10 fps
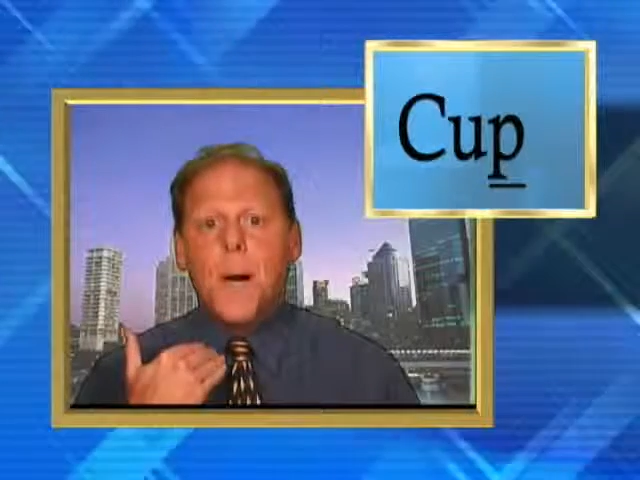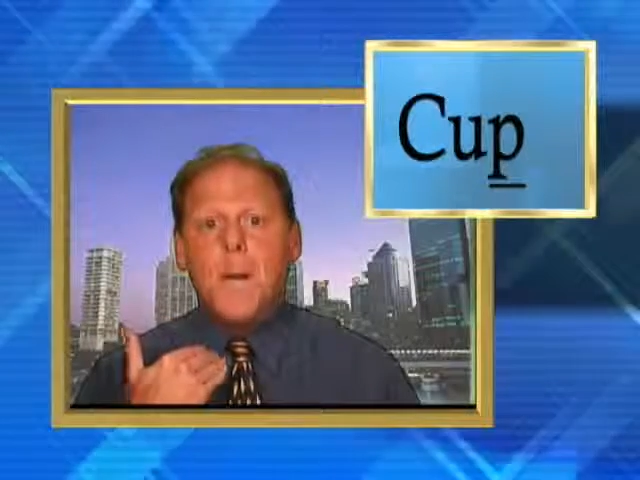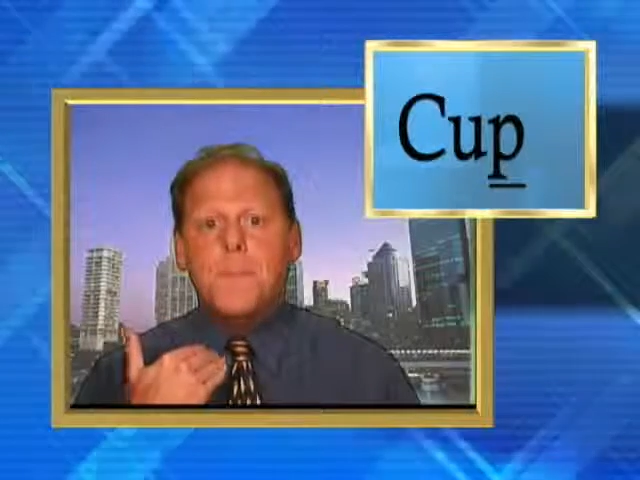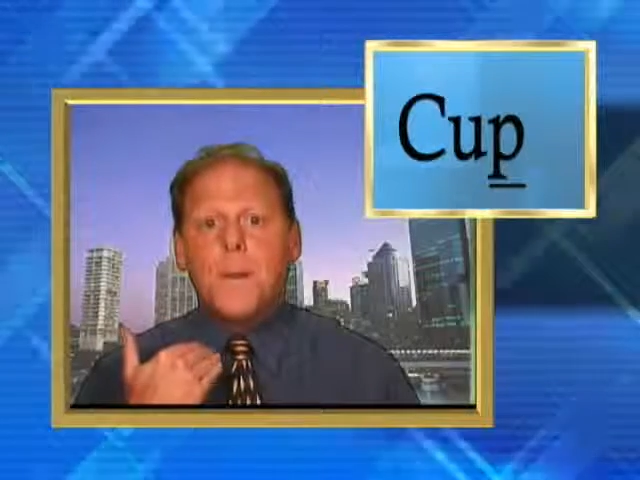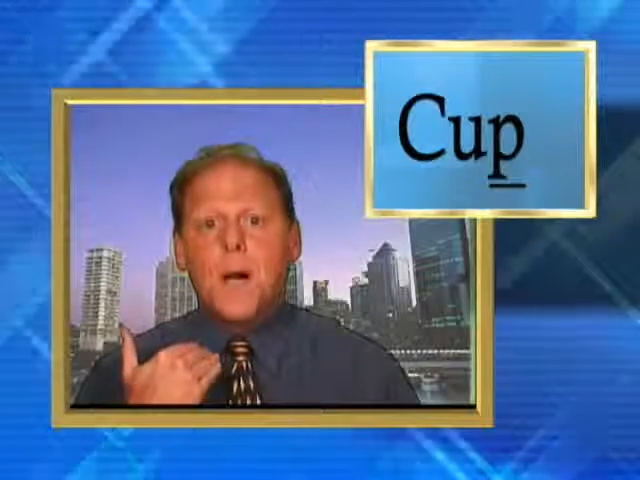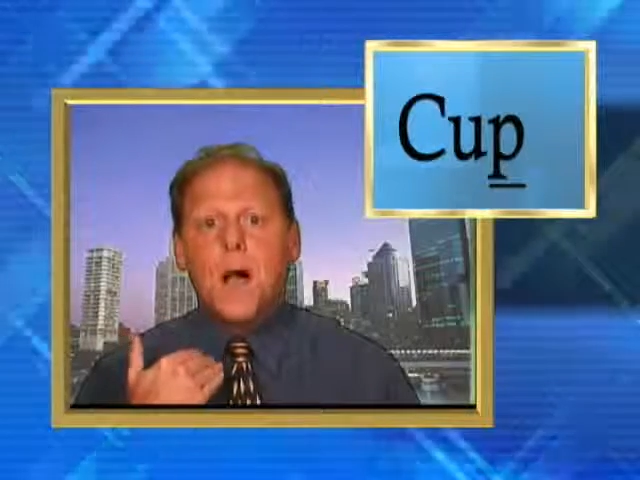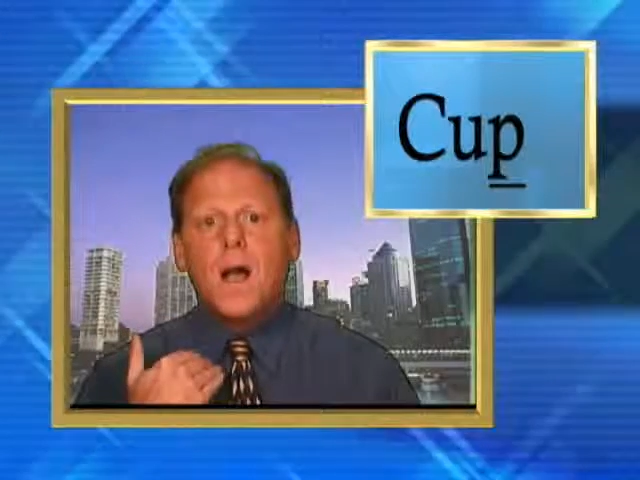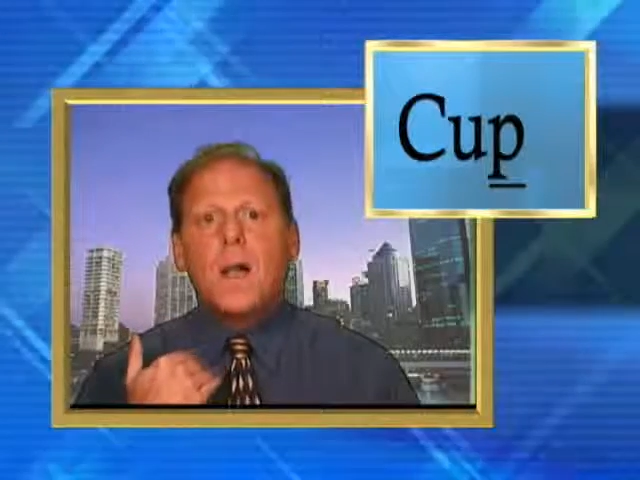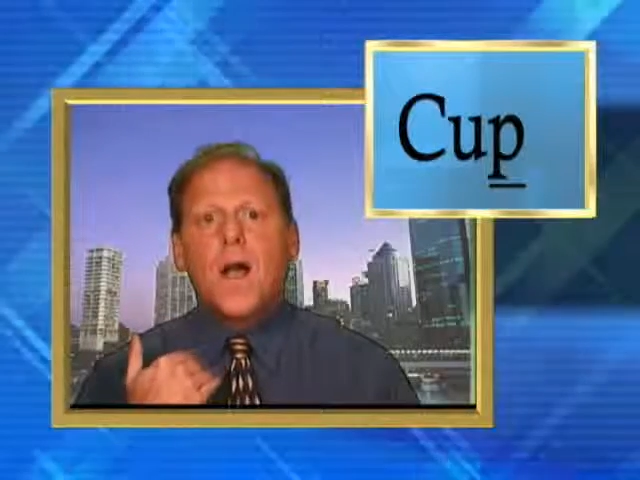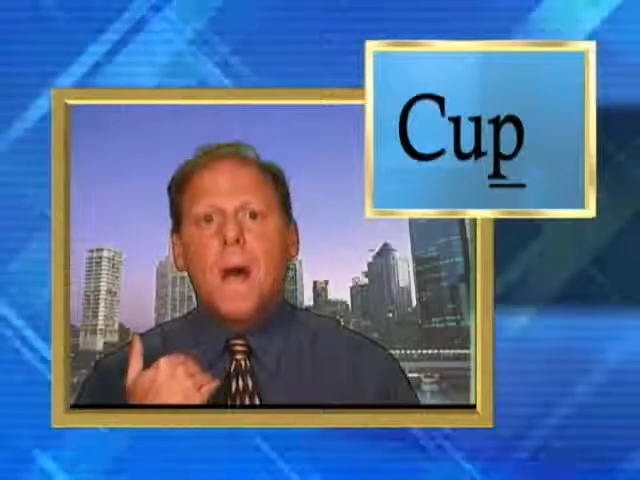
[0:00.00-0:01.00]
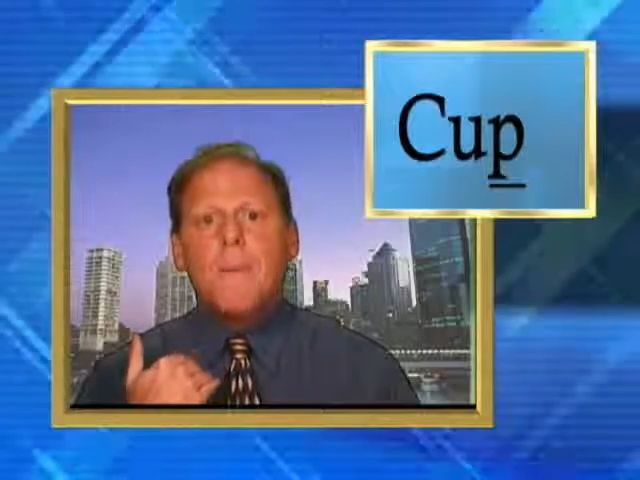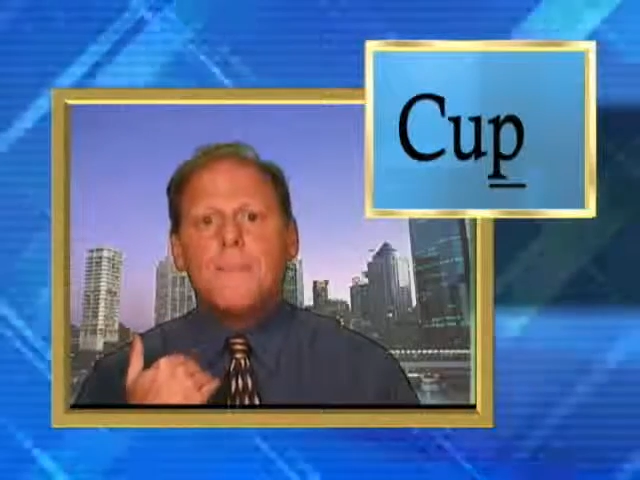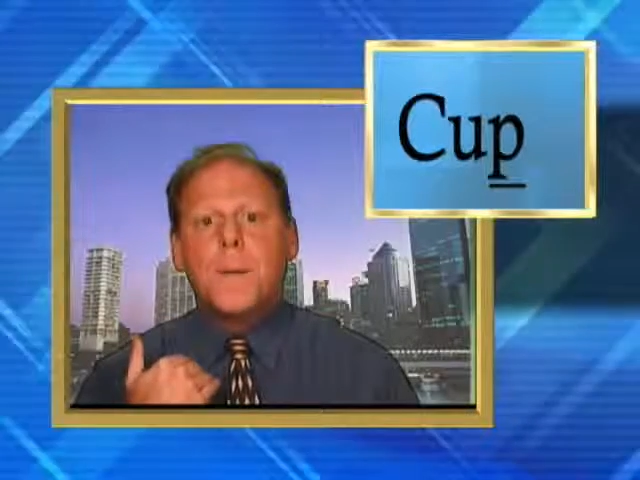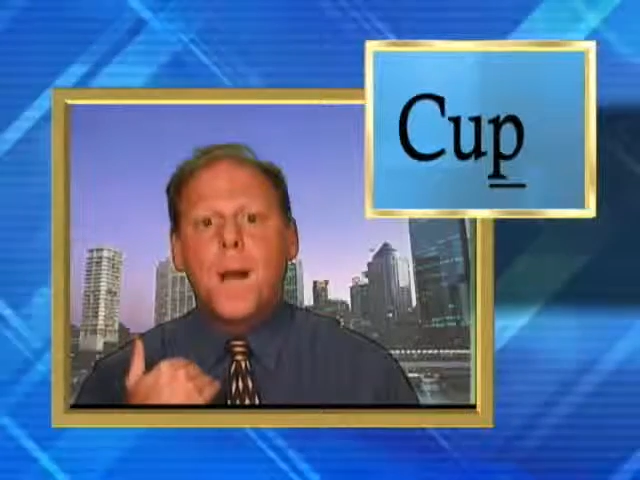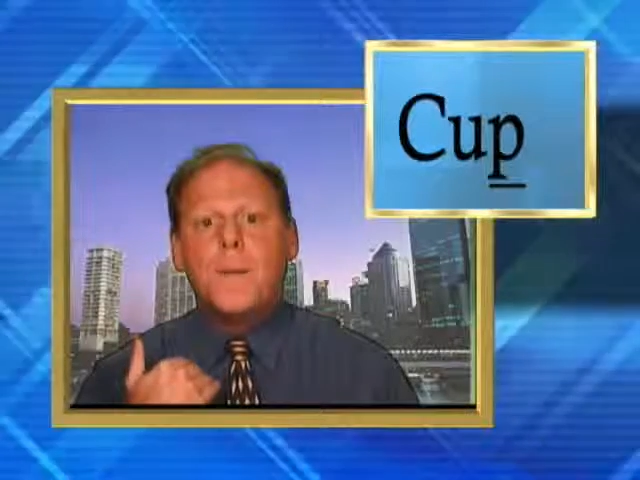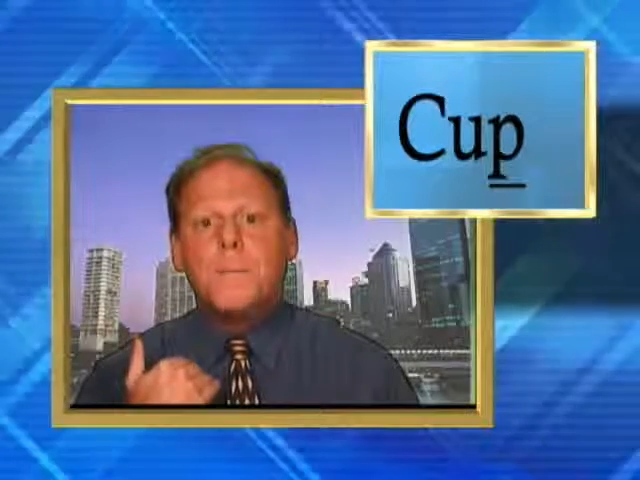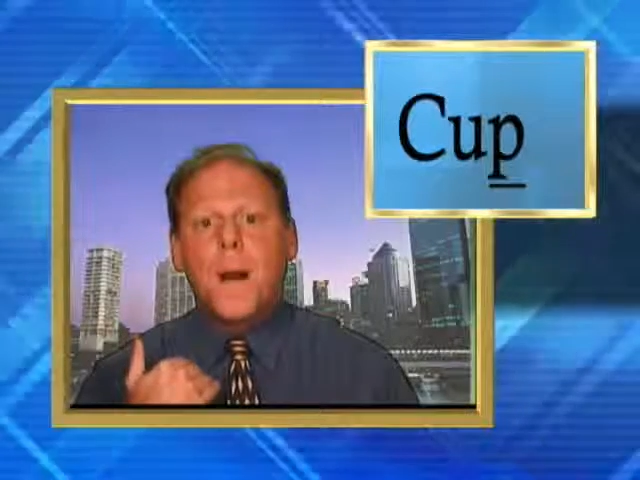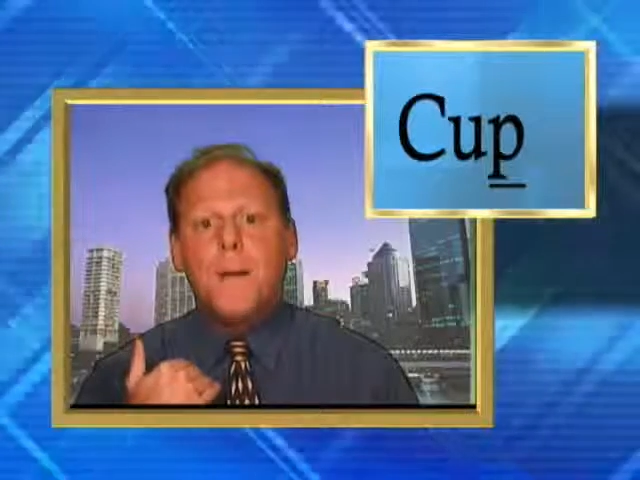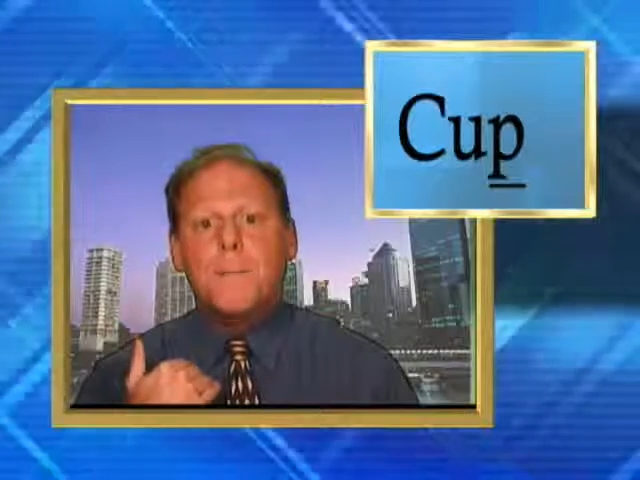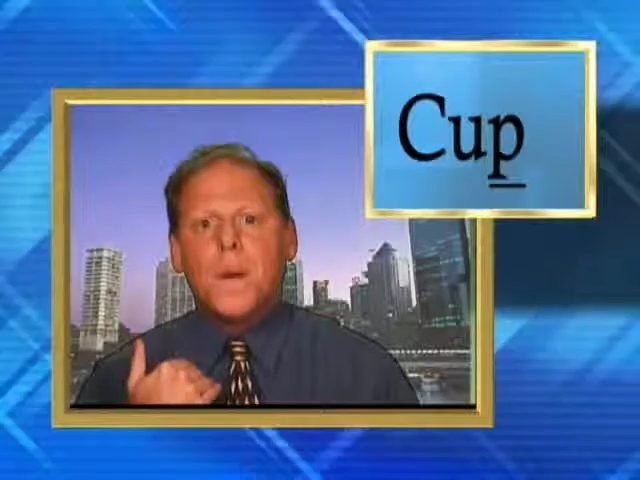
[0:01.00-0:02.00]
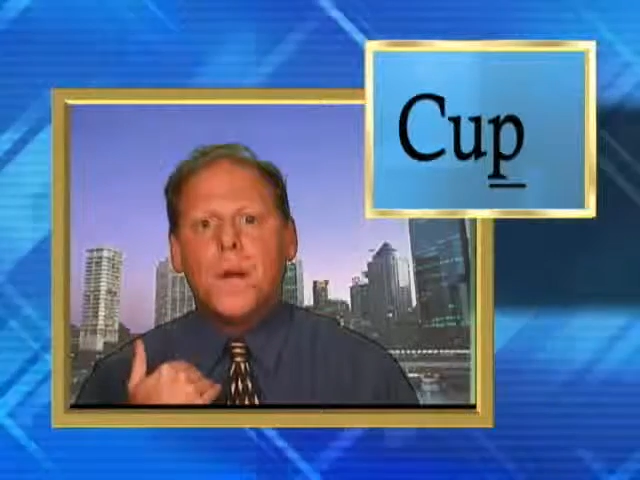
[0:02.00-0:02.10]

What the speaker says: P, p, cup. P,